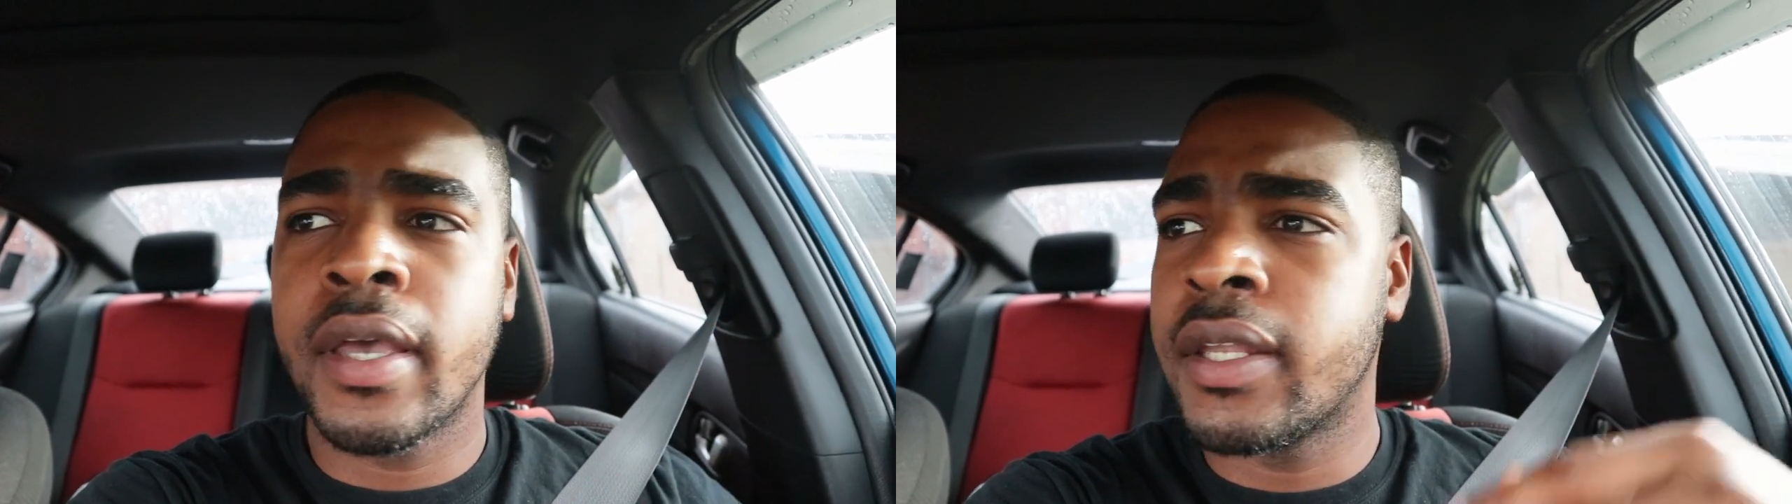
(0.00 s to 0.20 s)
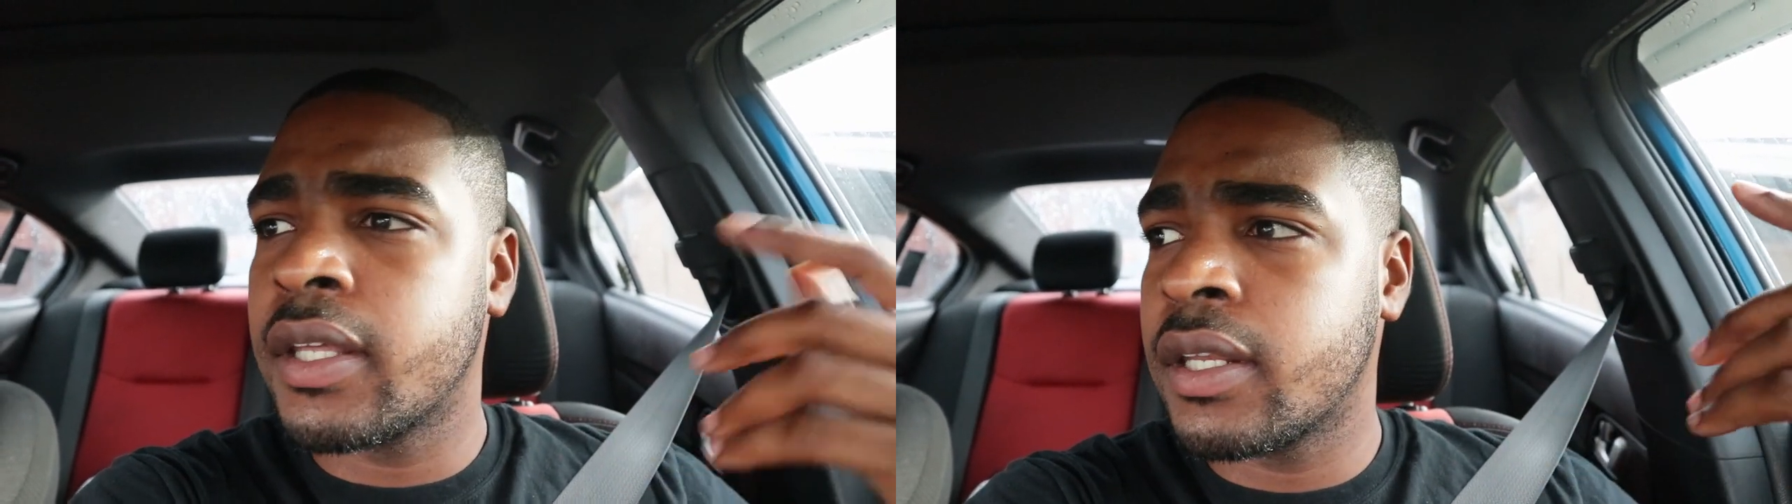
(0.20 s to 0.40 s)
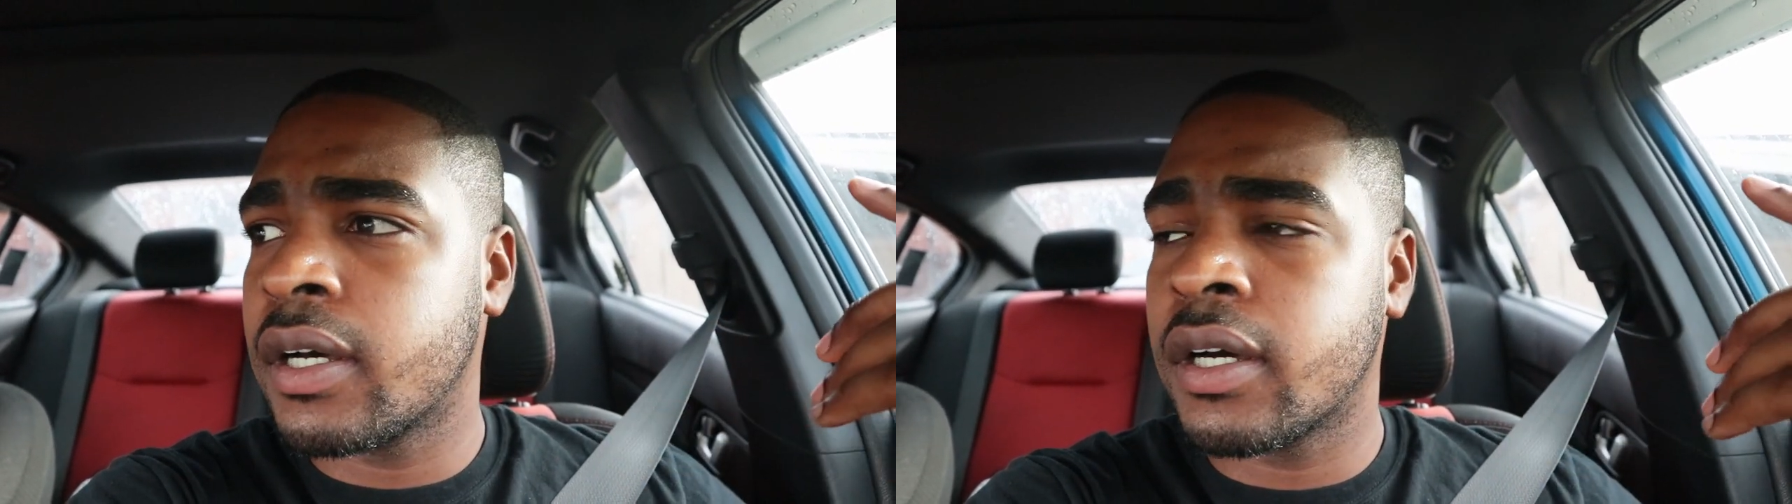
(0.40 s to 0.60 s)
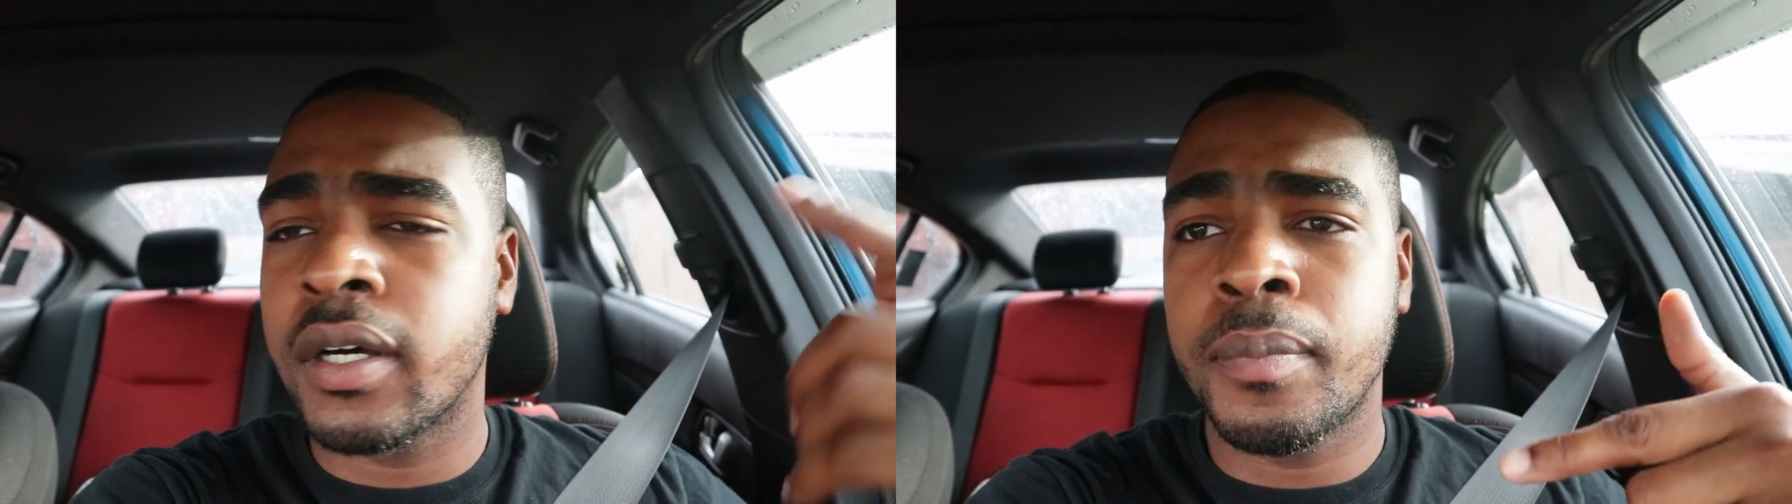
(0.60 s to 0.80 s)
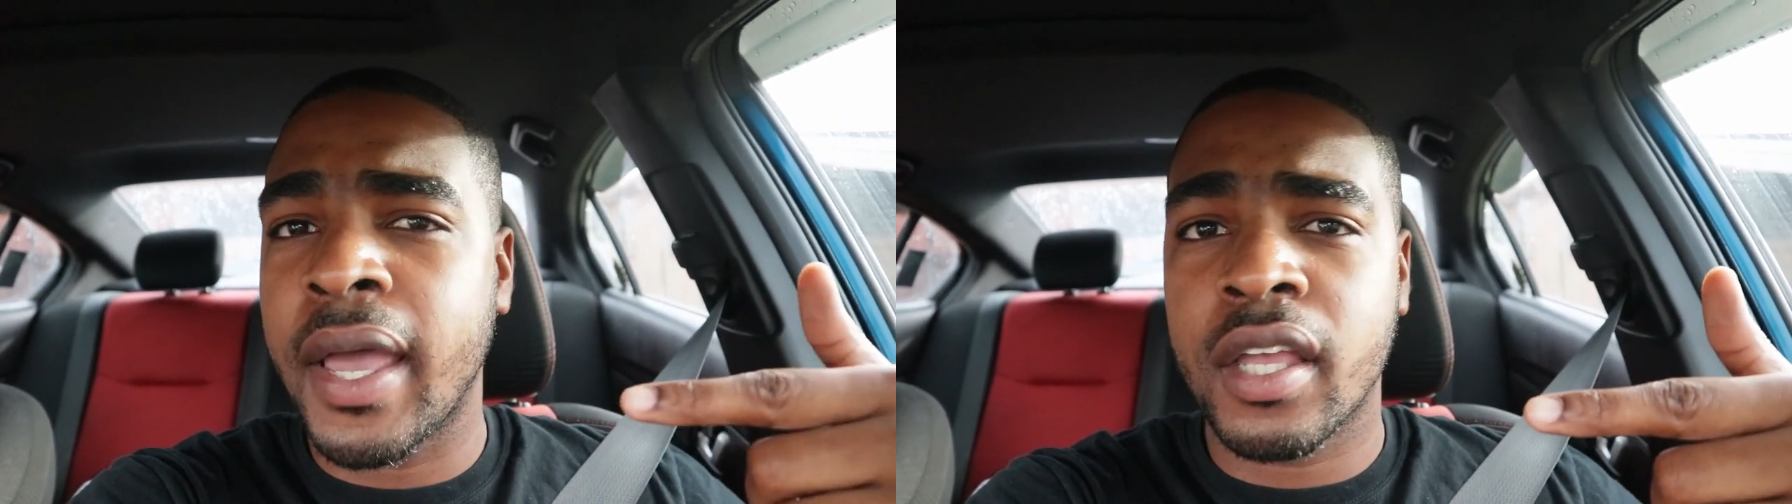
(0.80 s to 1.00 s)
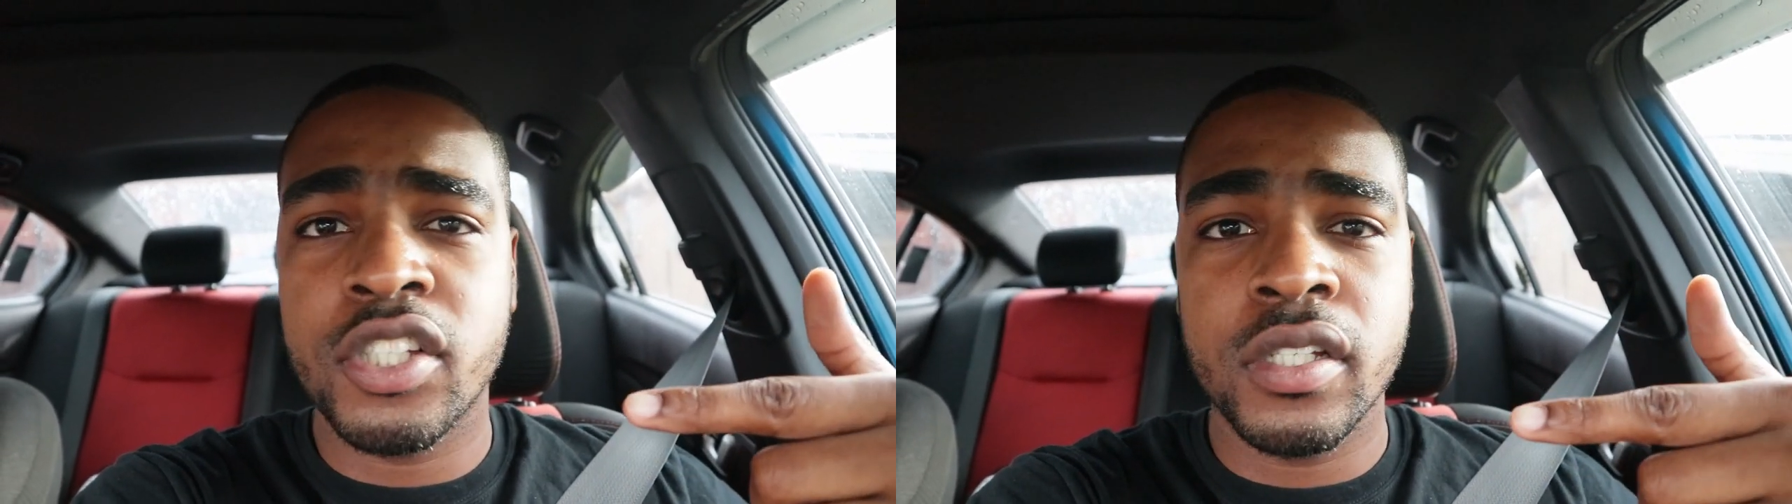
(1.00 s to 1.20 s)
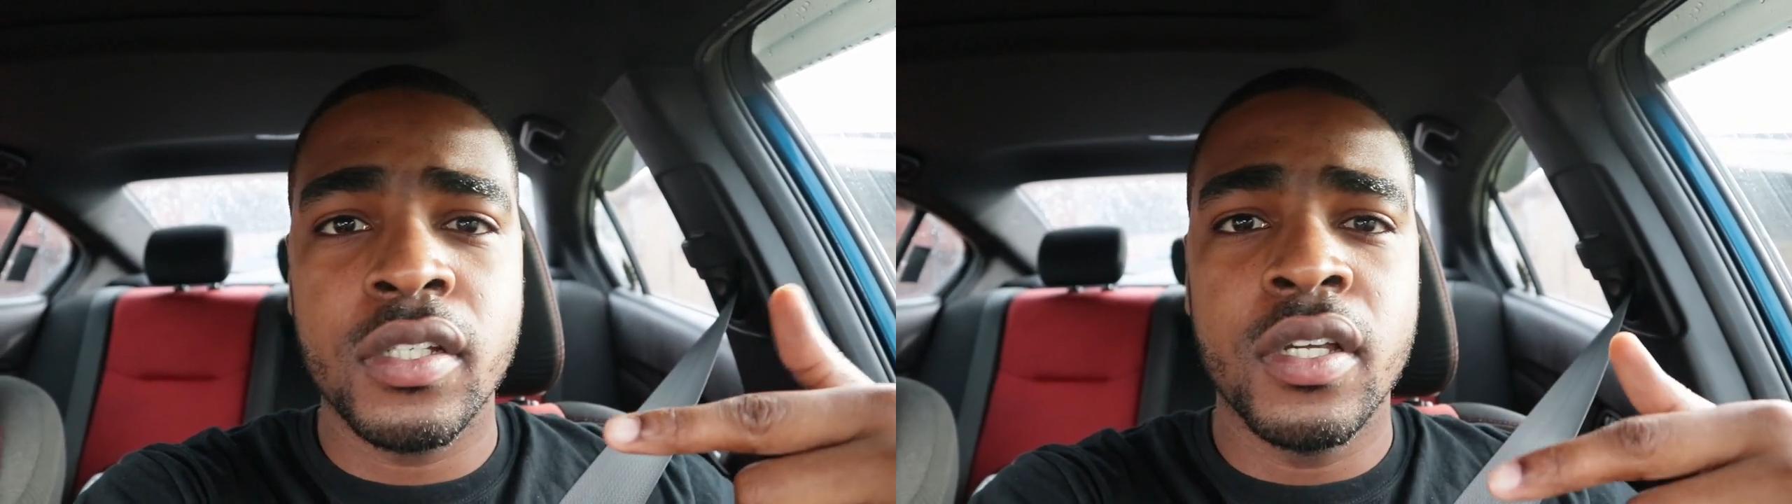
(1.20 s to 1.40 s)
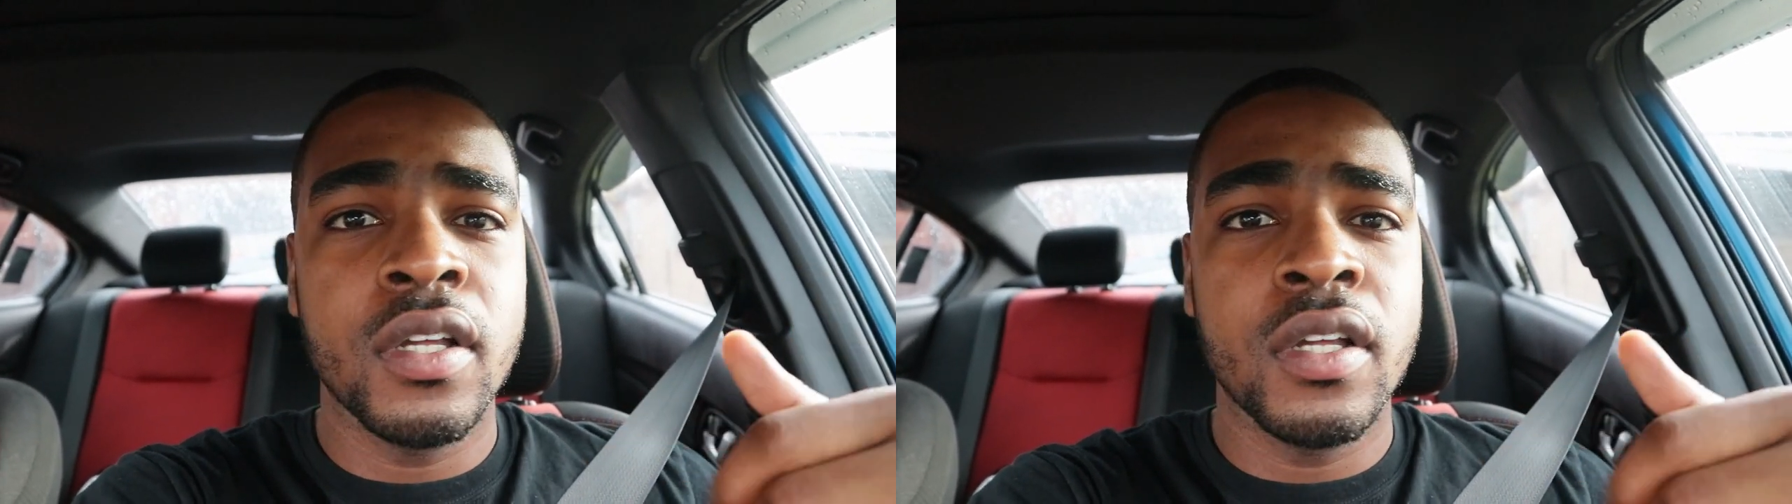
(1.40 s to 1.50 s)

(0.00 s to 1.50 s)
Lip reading: and then package it,